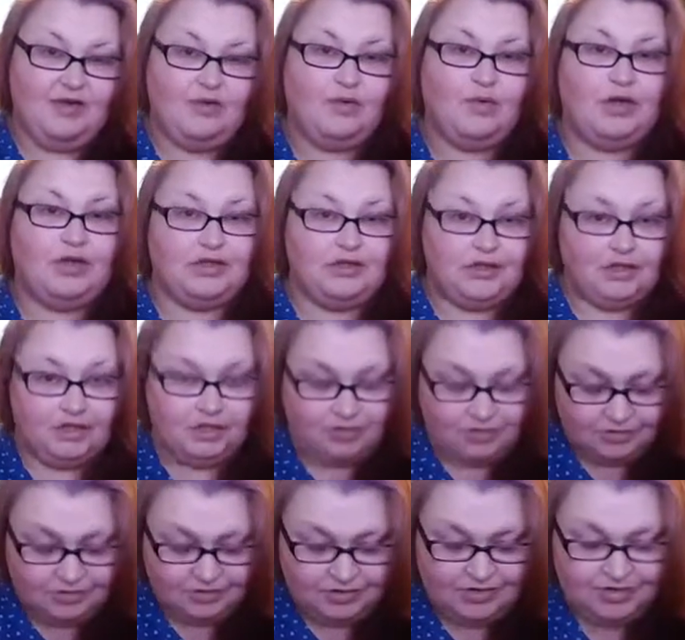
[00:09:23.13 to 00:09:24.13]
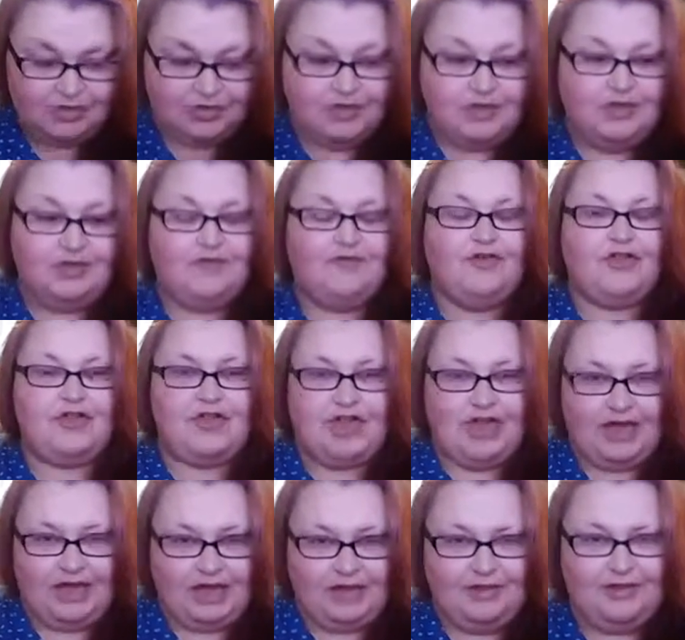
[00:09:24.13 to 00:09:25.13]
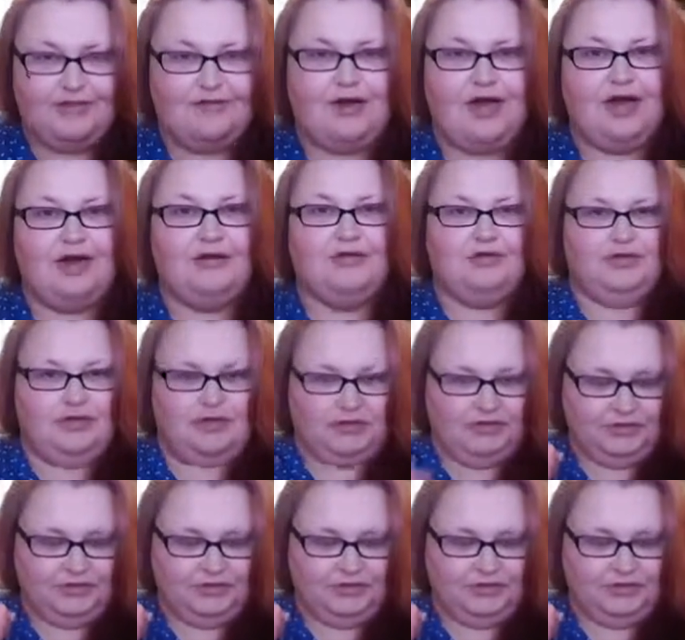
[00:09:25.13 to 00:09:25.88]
Well done for staying the round.